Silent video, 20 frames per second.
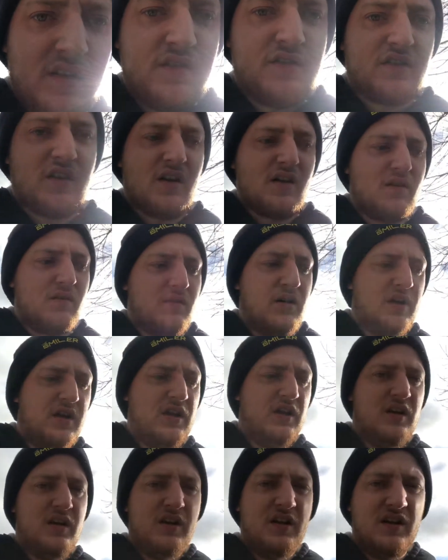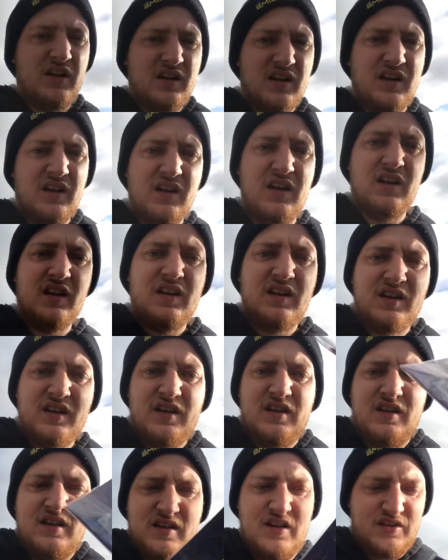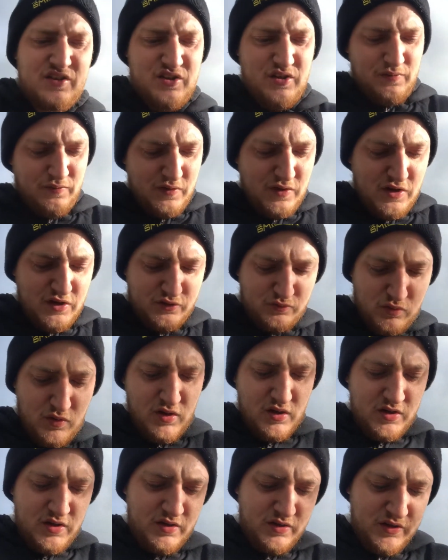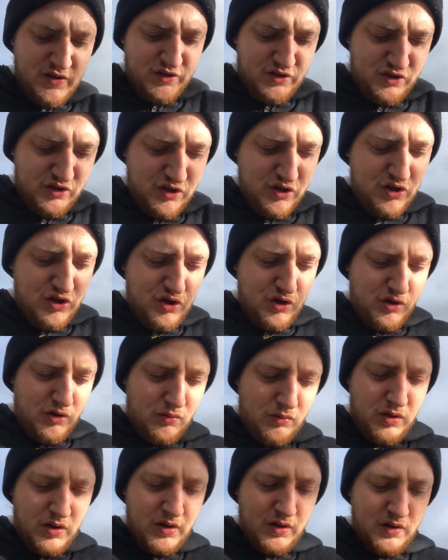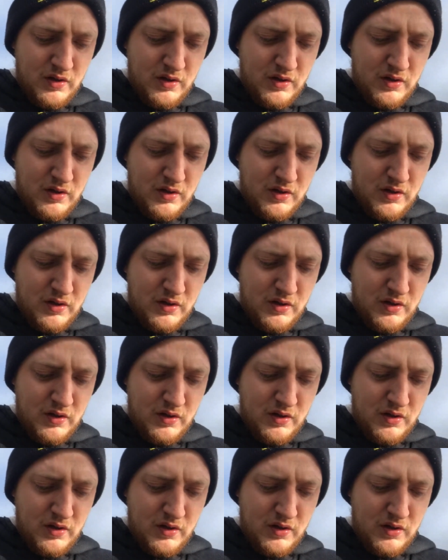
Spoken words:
So that's your first one. This is the new